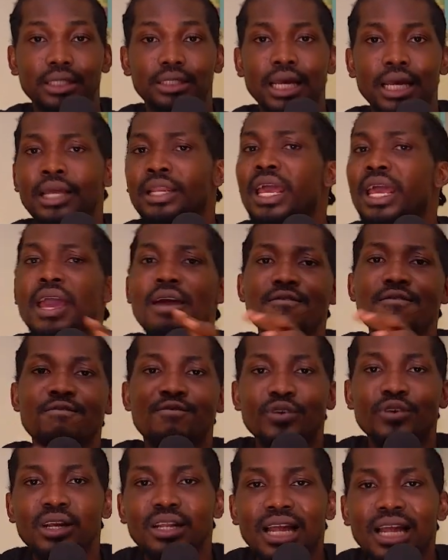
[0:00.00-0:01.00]
and
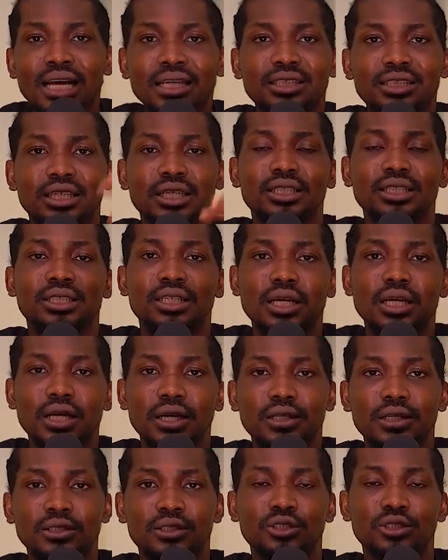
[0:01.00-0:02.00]
every licensed
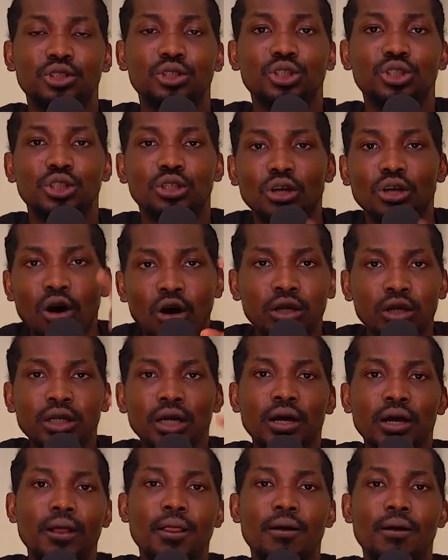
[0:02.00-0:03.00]
institution under
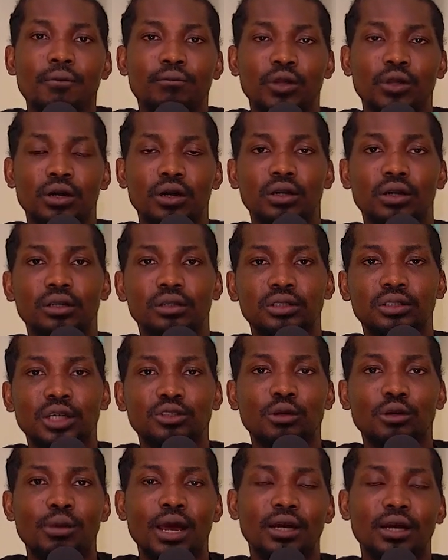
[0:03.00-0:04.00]
the Central
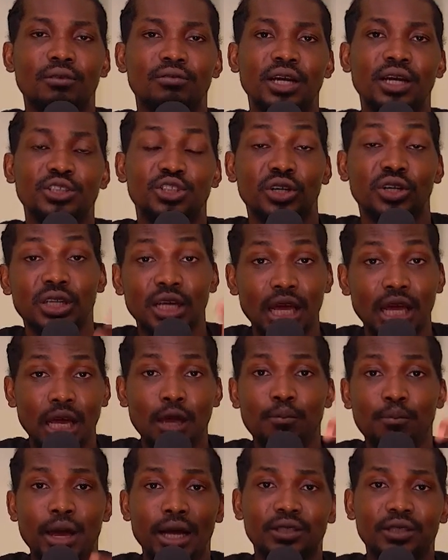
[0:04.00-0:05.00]
Bank of Nigeria, the
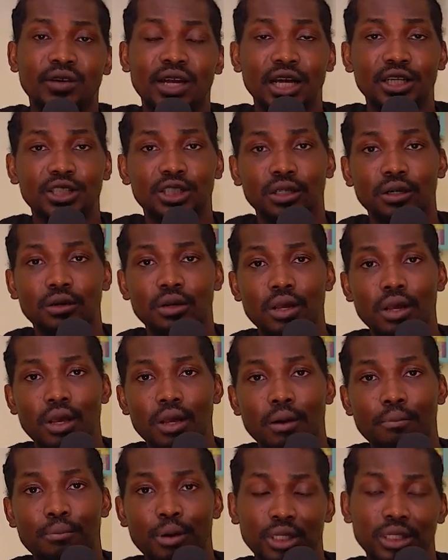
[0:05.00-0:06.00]
apex financial
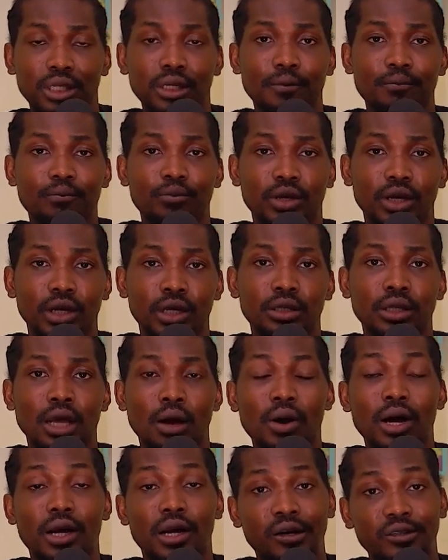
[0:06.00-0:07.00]
body in our
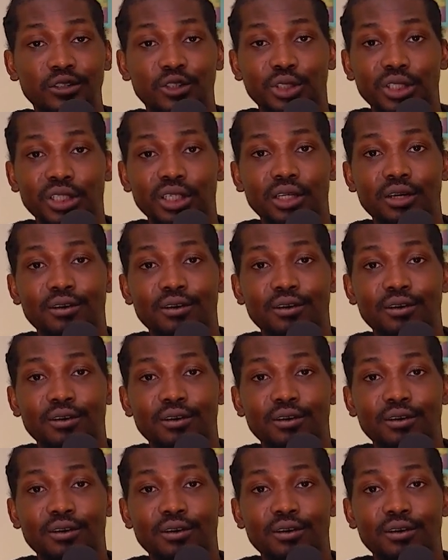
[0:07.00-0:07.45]
country,